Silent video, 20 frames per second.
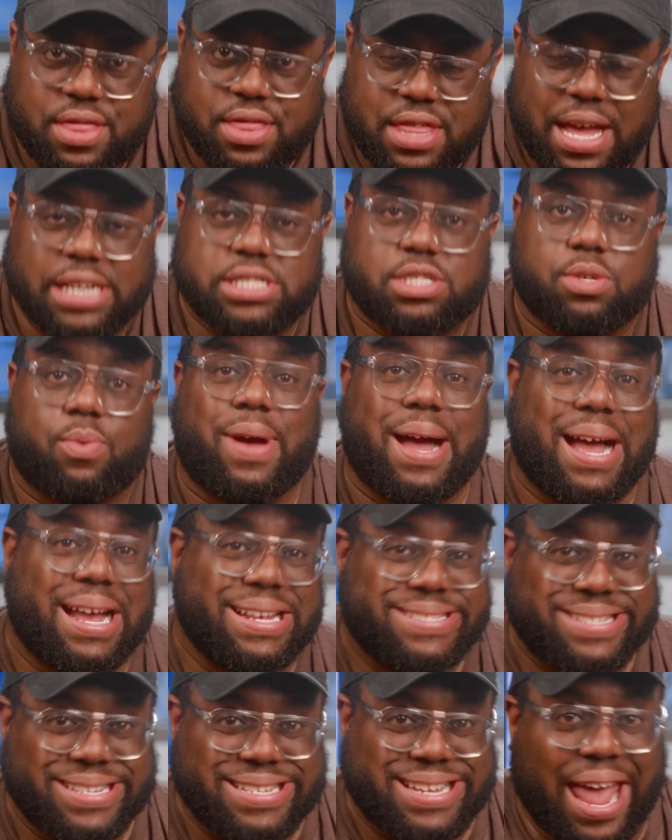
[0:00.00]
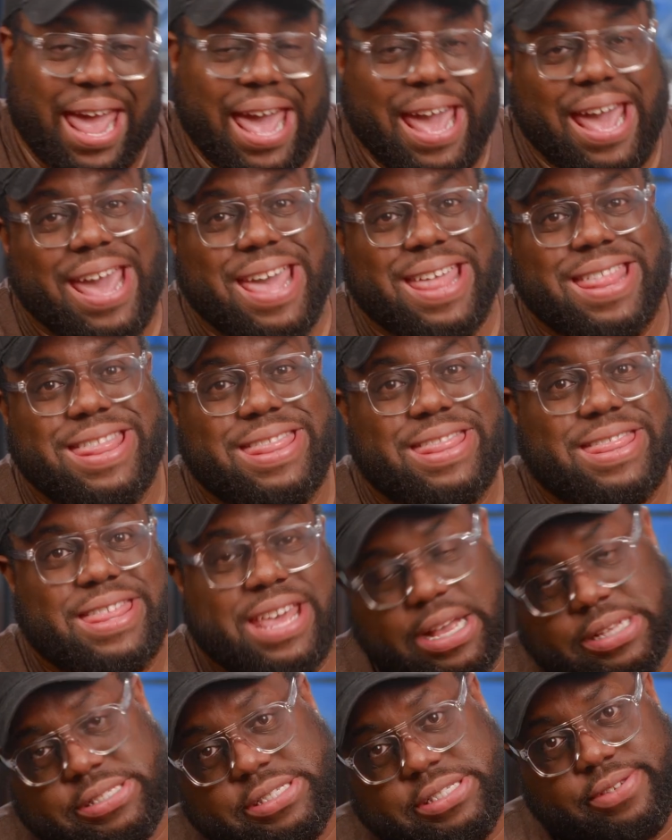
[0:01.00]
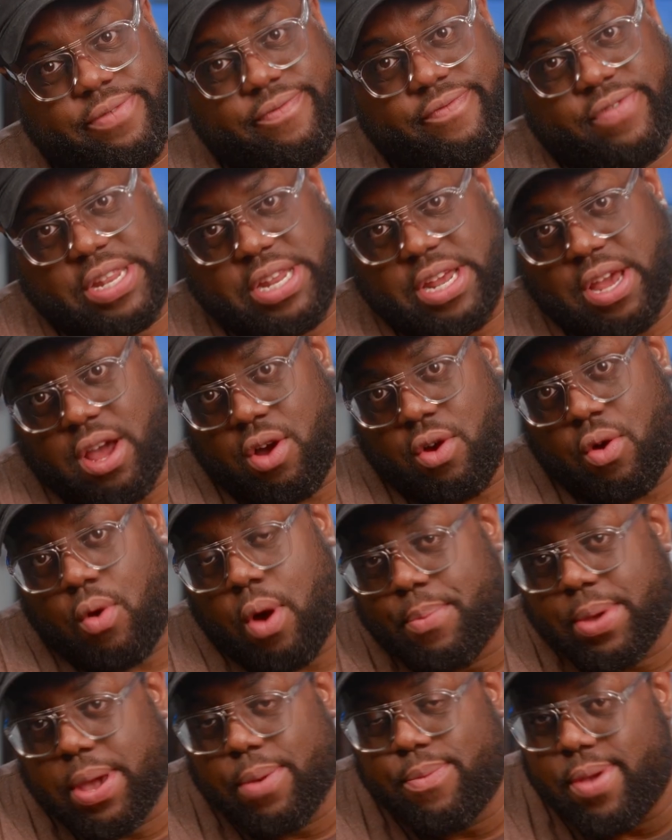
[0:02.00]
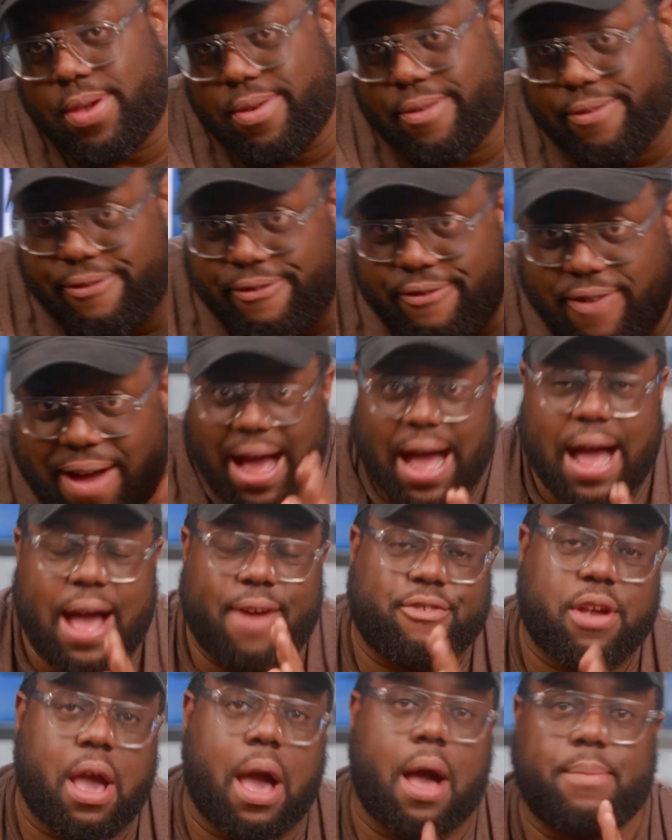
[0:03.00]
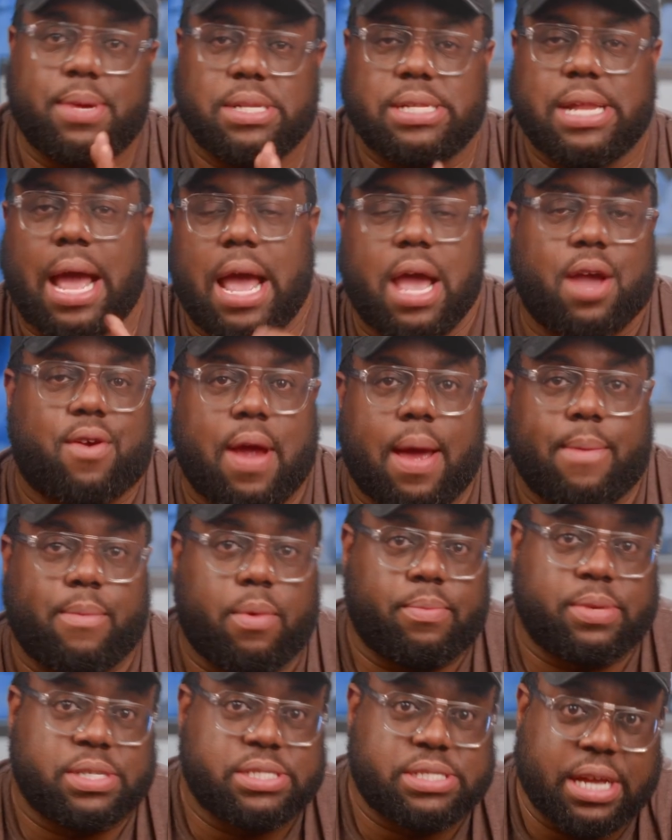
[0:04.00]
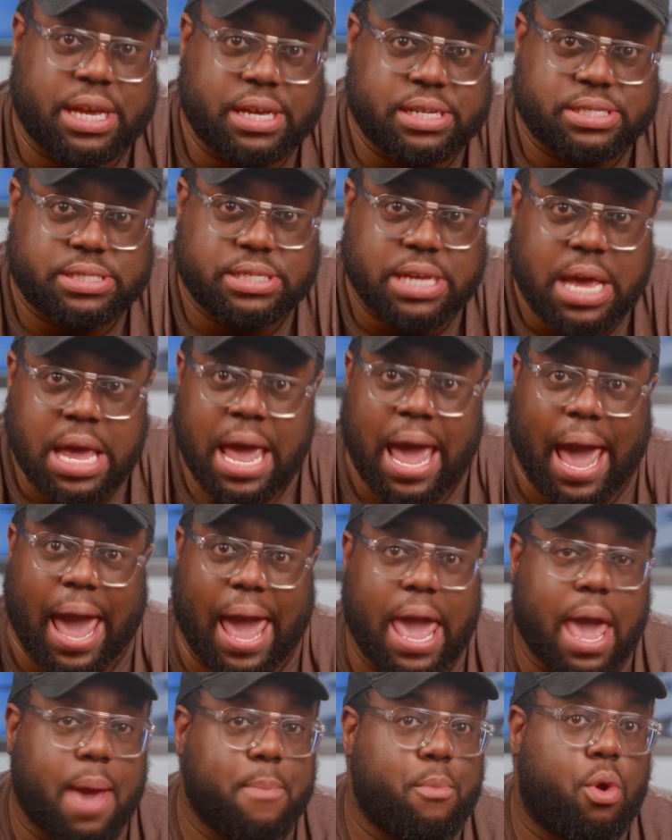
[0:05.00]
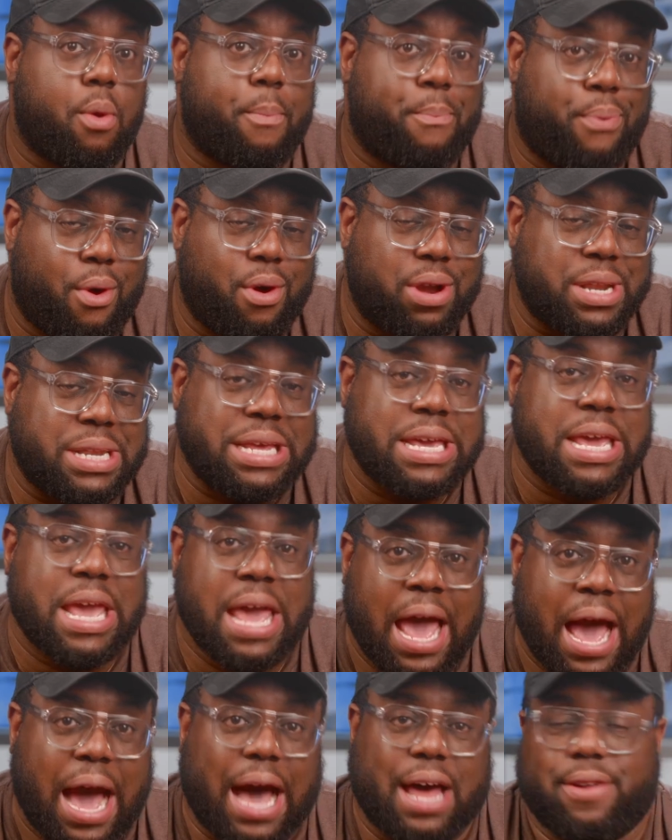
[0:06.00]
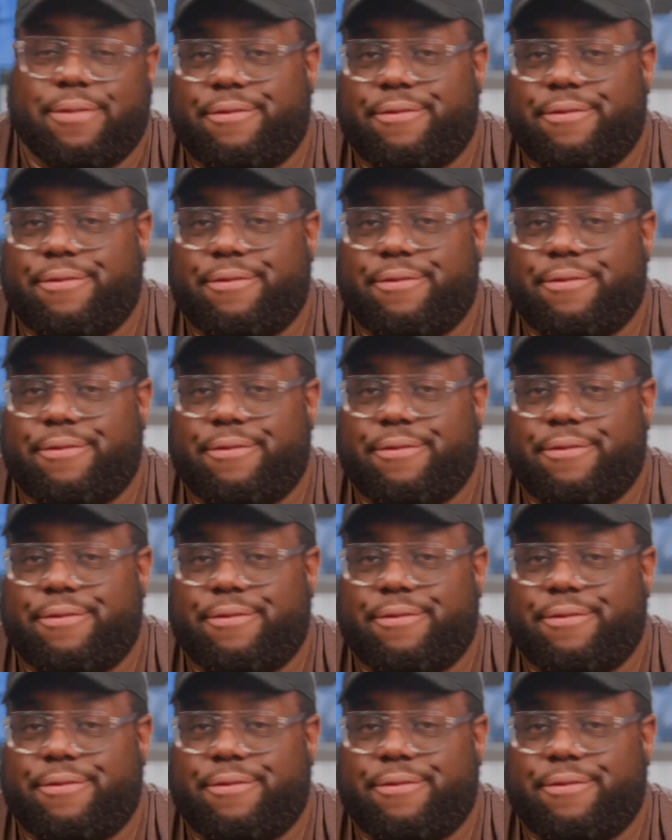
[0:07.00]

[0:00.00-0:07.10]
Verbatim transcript: That's why today in this video, I'm giving you five common diagramming mistakes and more importantly, how to